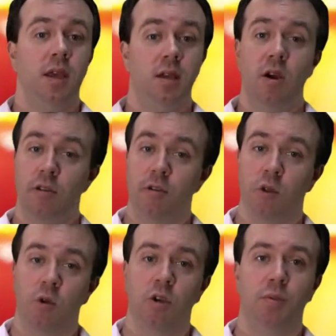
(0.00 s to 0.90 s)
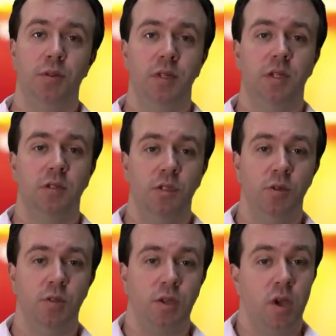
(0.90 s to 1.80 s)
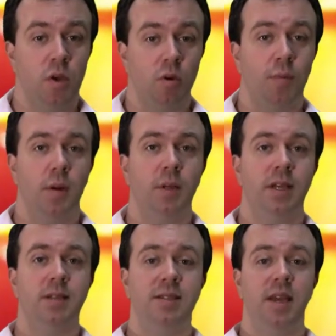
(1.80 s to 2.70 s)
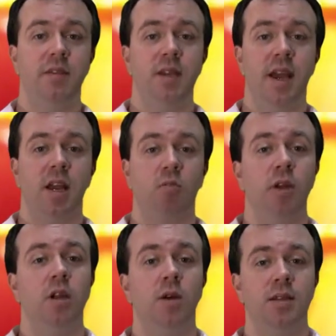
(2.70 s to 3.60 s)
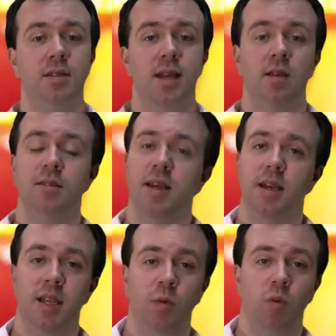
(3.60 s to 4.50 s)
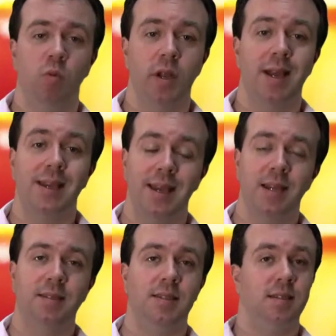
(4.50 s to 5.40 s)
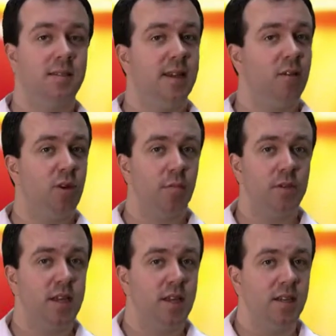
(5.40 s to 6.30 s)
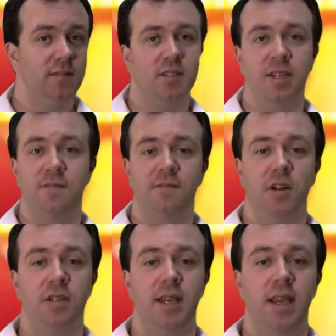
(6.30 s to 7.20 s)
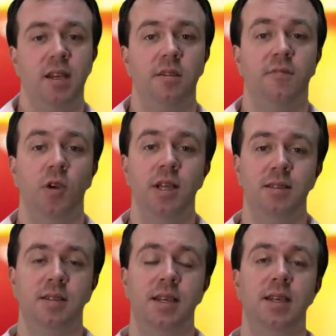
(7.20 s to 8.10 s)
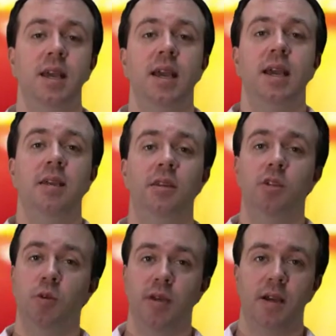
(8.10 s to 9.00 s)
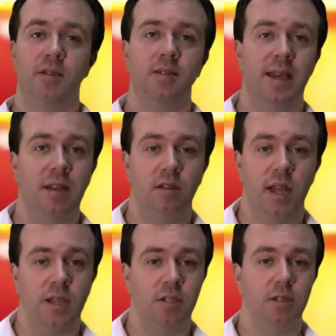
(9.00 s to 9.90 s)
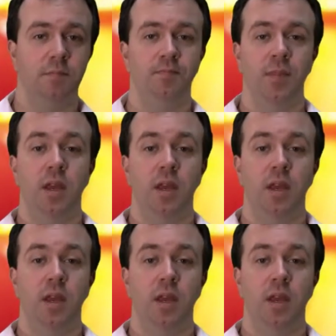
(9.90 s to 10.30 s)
In other local political news, Republican David Yaccarino has announced that he will run against State Representative Steve Fontana for his seat in the 2010 election.